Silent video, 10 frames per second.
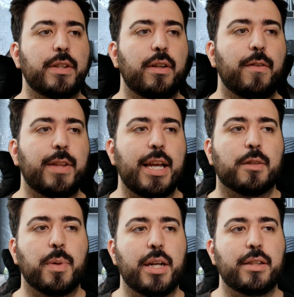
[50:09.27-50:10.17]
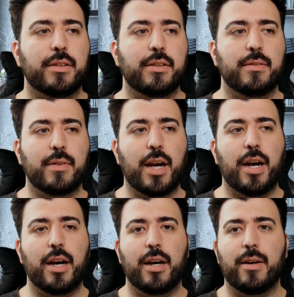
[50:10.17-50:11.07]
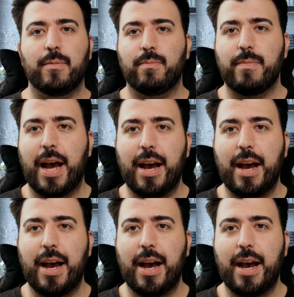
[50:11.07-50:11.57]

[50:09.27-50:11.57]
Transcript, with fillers: if the S Pen isn't uh,